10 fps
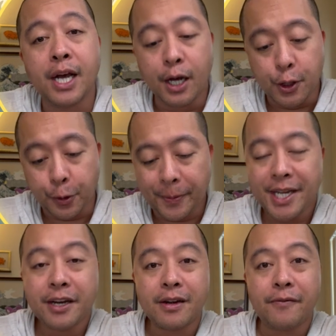
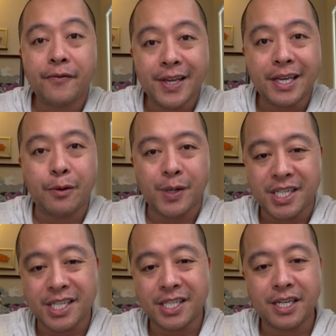Lumineon V, which
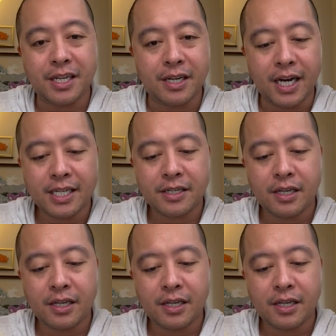is not